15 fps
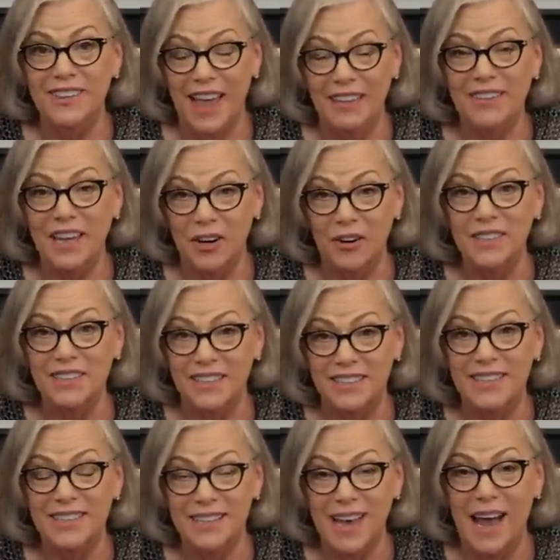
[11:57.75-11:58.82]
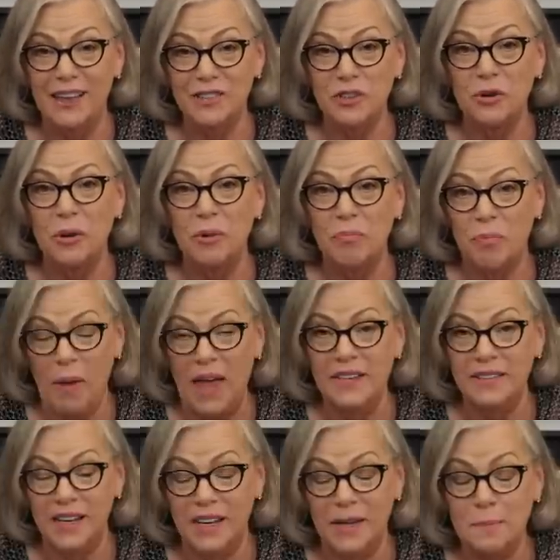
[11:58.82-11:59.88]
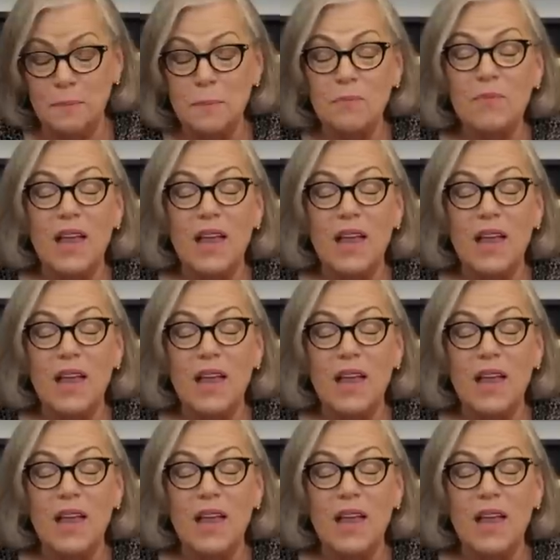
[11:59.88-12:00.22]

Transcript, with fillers: that there is a disaster impending.